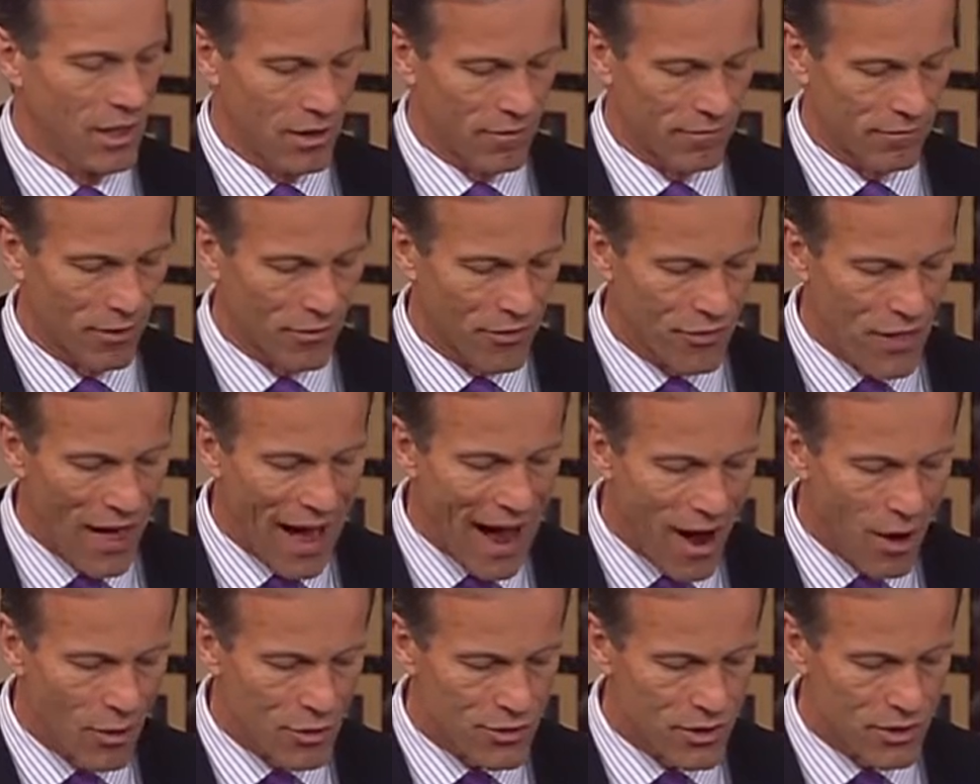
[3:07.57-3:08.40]
for
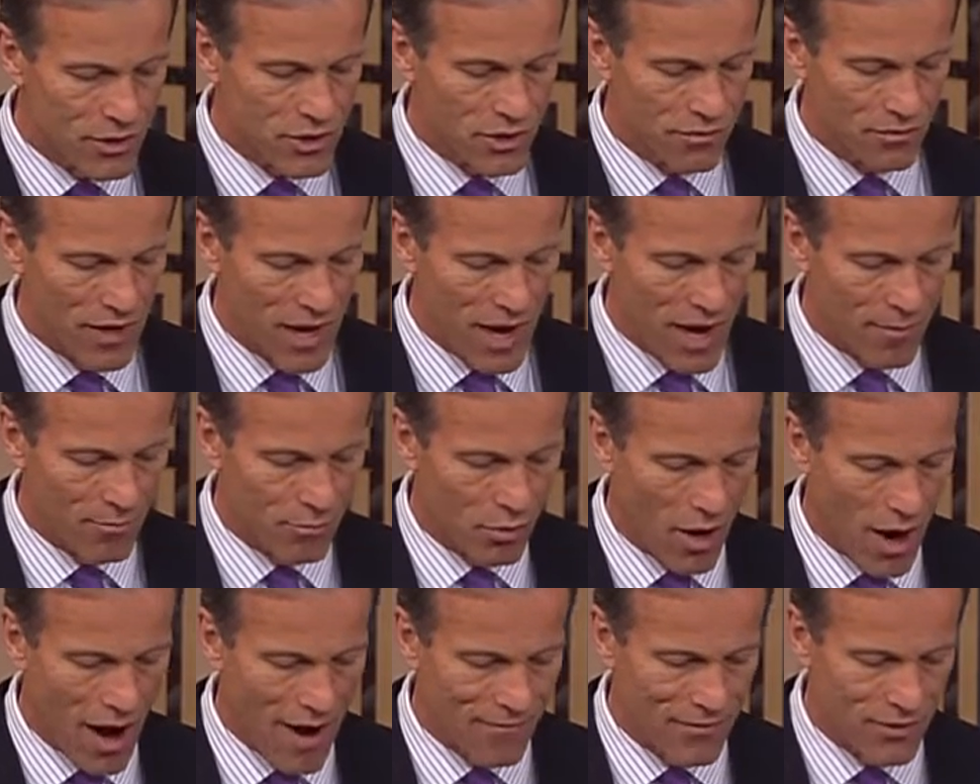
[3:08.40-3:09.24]
thousands of
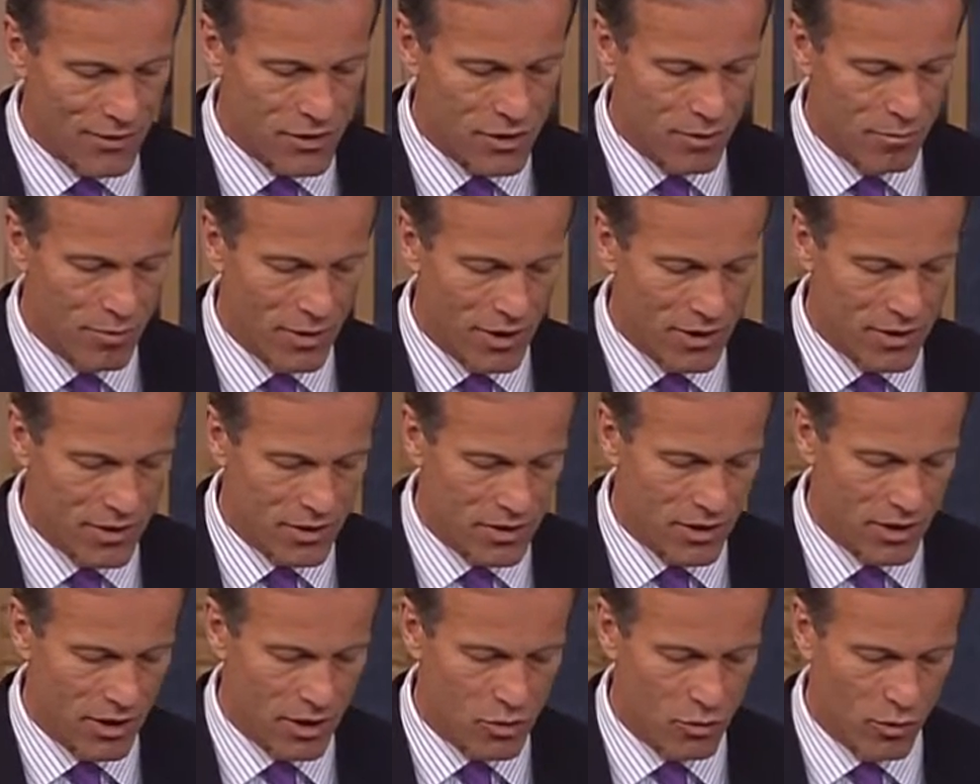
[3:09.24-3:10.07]
nonprofits and
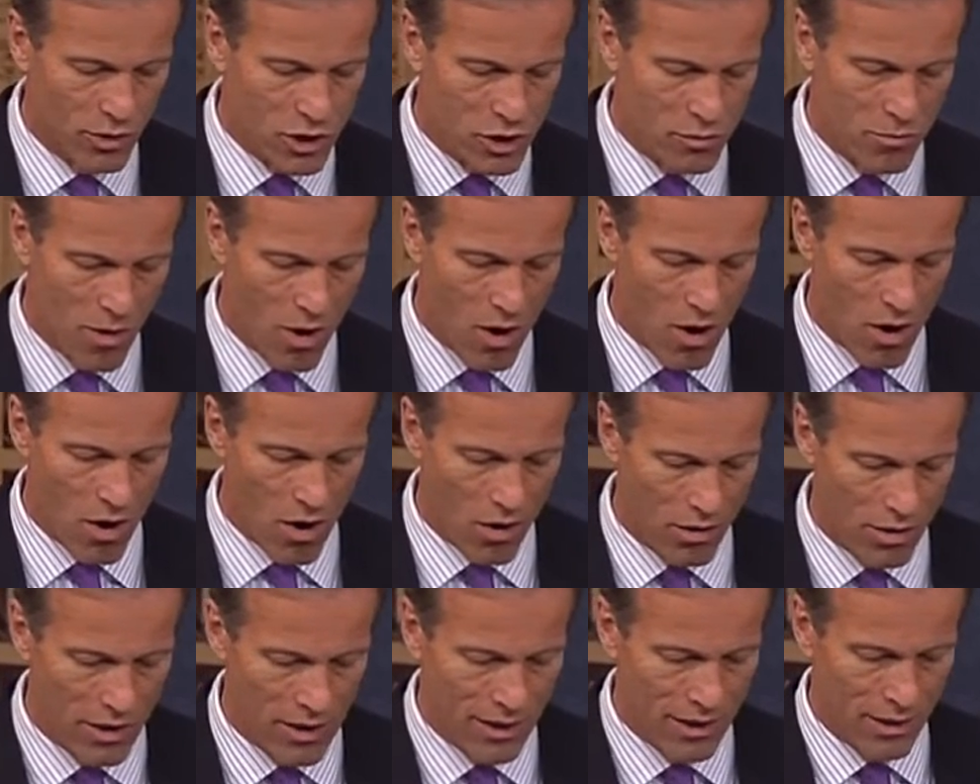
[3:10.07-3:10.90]
businesses with
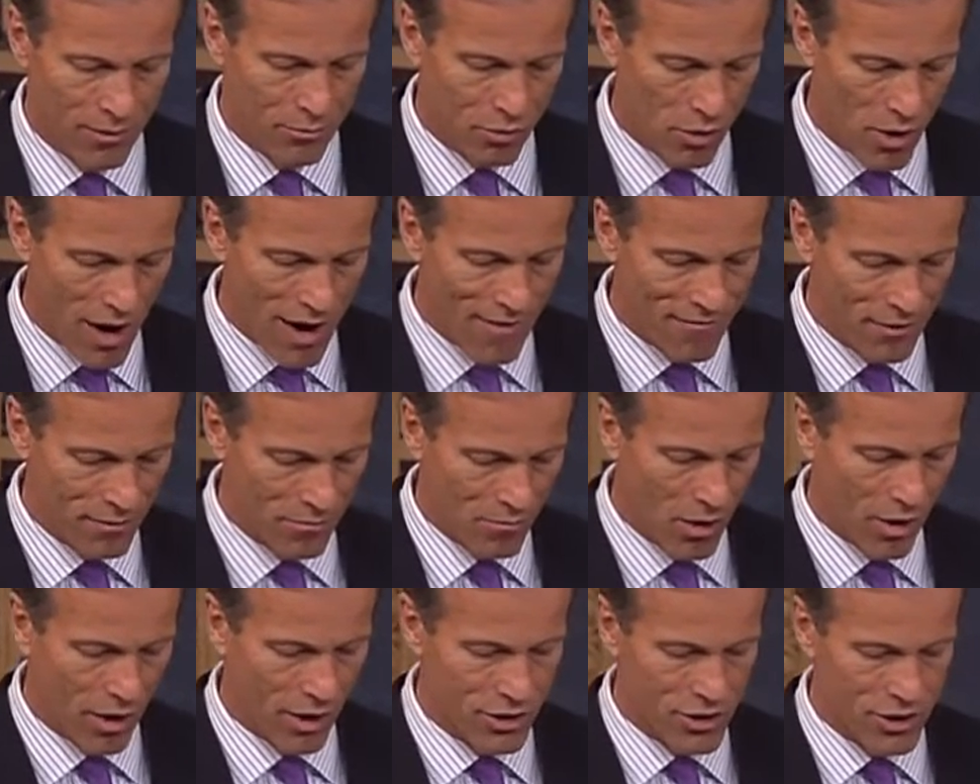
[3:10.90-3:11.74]
small profit
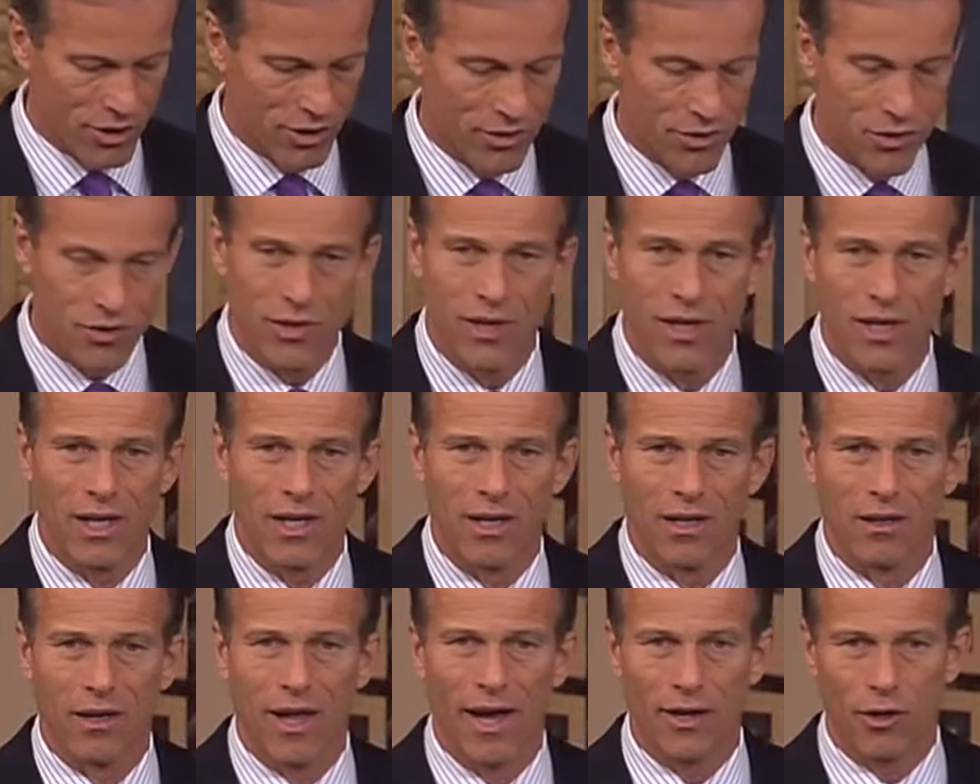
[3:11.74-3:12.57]
margins
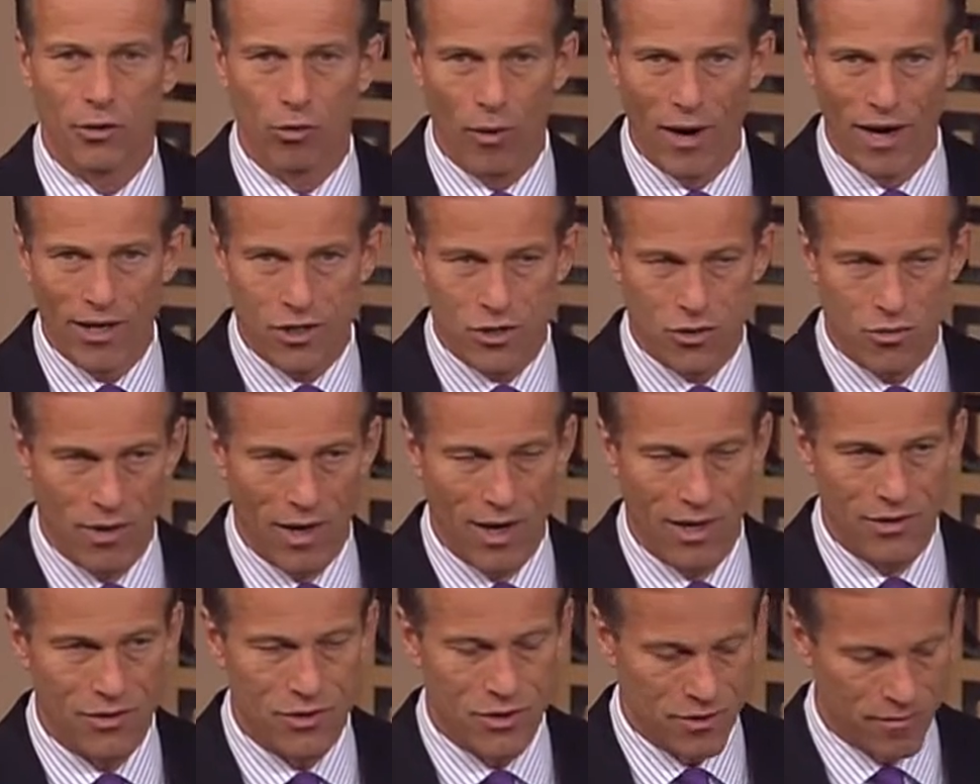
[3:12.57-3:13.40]
like
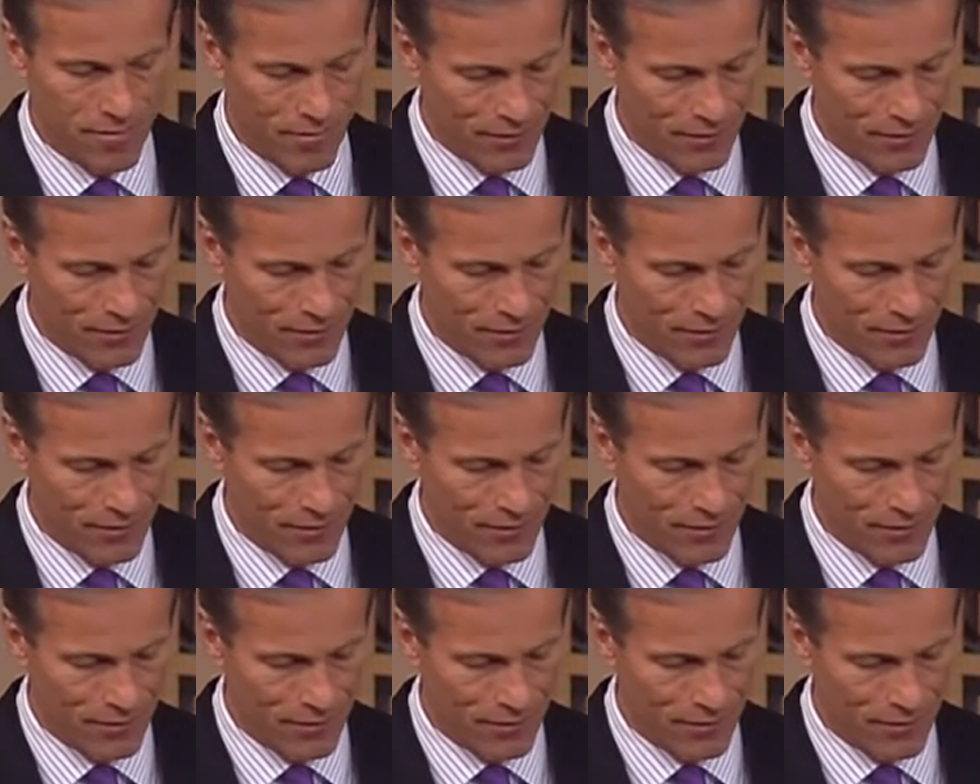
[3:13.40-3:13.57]
restaurants.